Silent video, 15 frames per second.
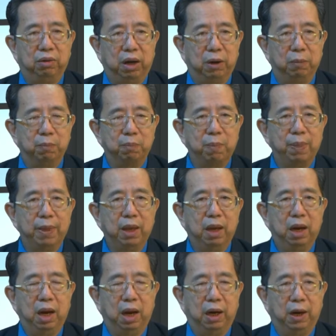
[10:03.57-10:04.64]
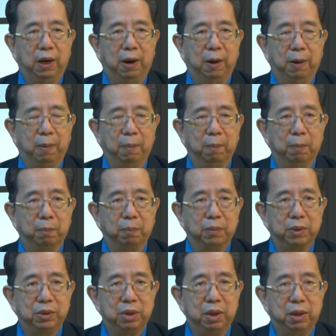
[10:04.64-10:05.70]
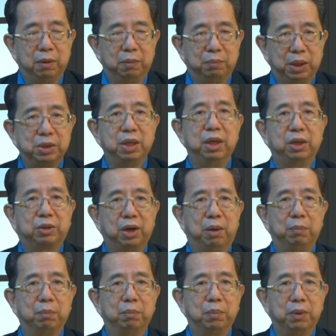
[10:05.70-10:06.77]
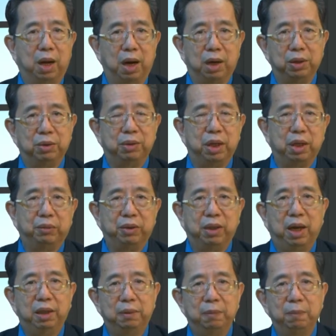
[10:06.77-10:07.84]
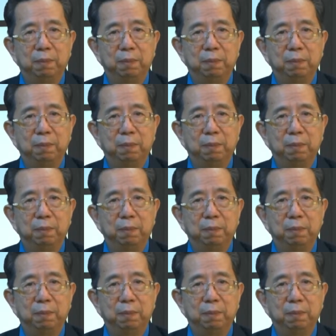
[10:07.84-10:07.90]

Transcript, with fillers: um, um President Trump. Uh, are you ready with that?